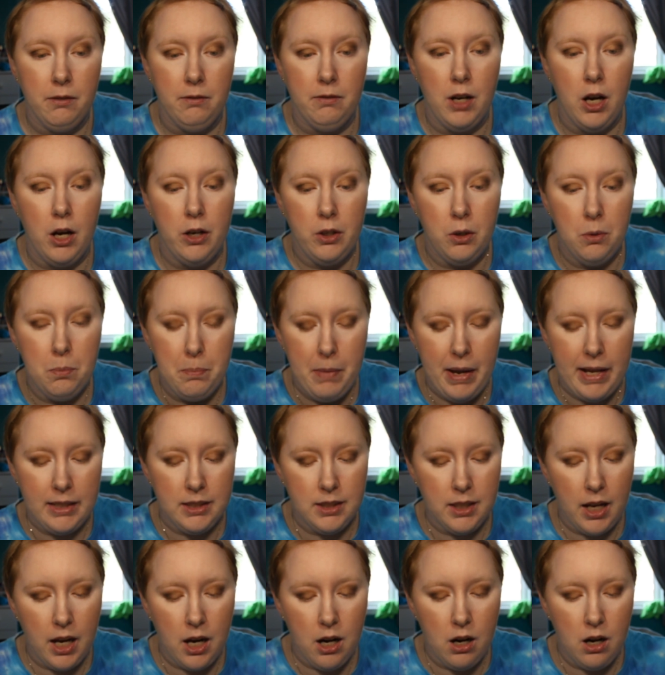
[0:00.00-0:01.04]
Volume
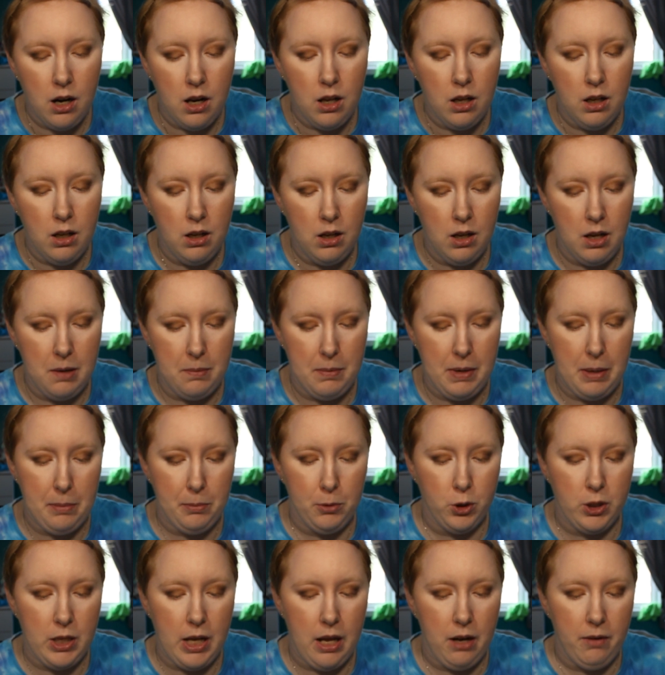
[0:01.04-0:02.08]
Mascara. I'm
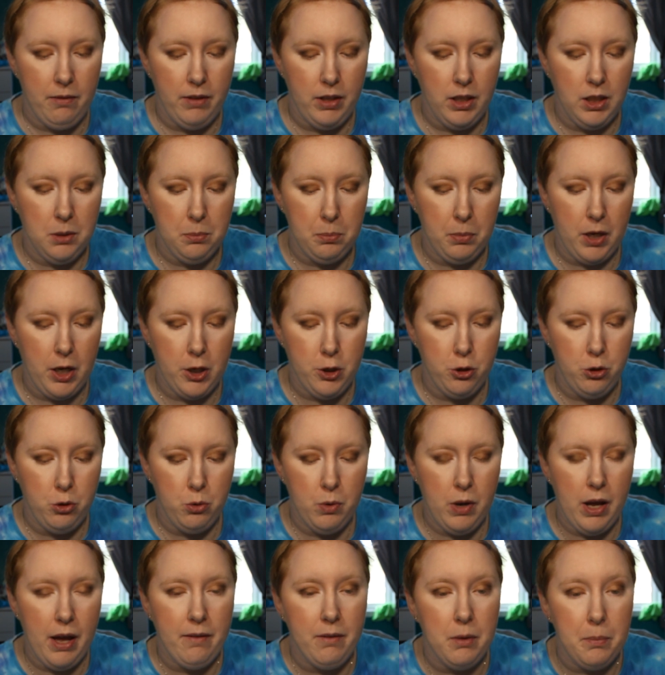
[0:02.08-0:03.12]
almost out of these, but I
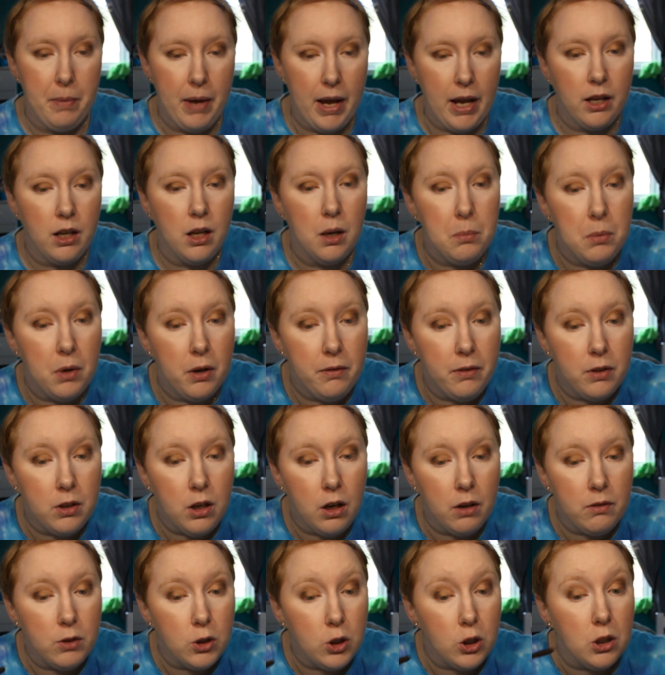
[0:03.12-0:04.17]
do have a backup of a
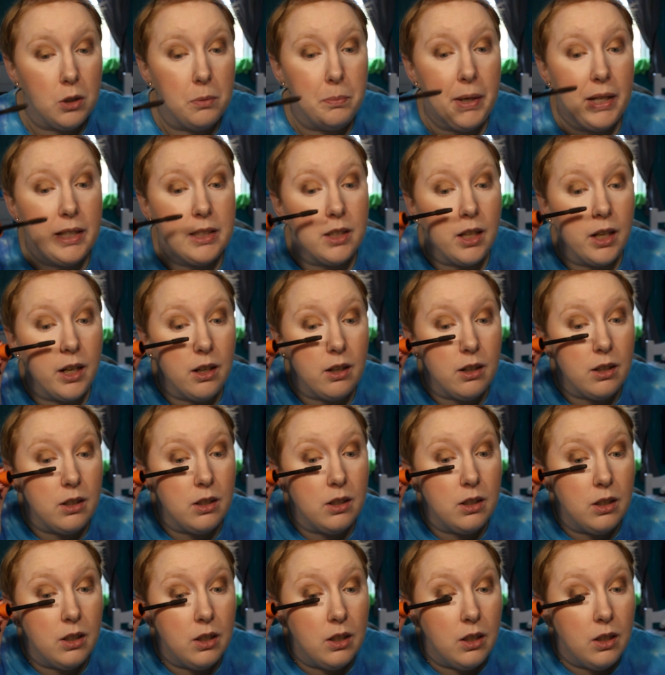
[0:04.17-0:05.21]
Covergirl mascara.
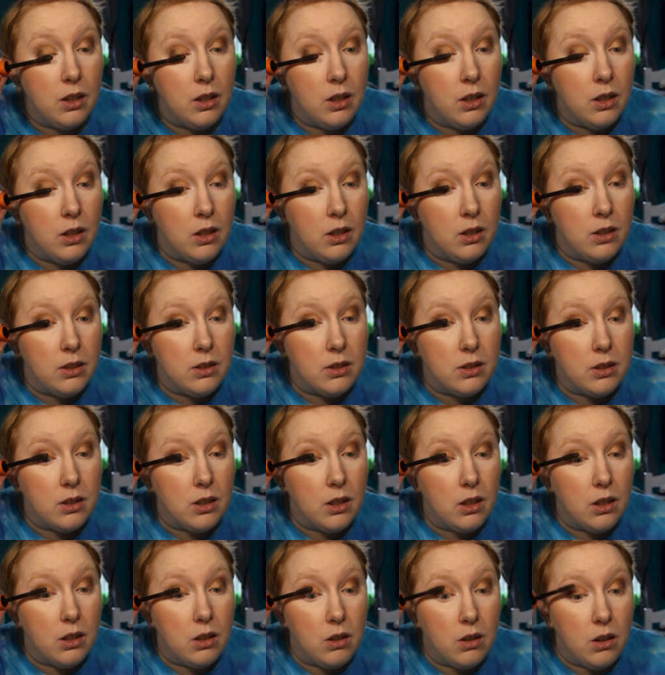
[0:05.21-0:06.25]

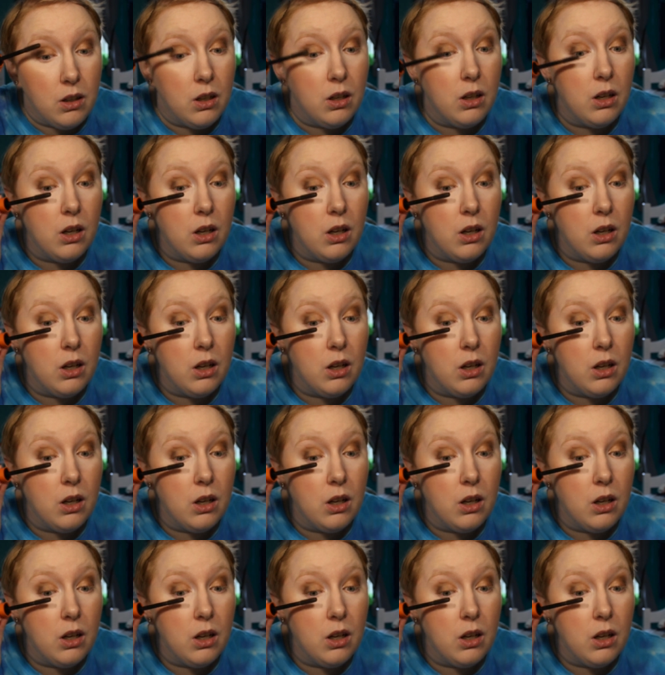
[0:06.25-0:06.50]
So,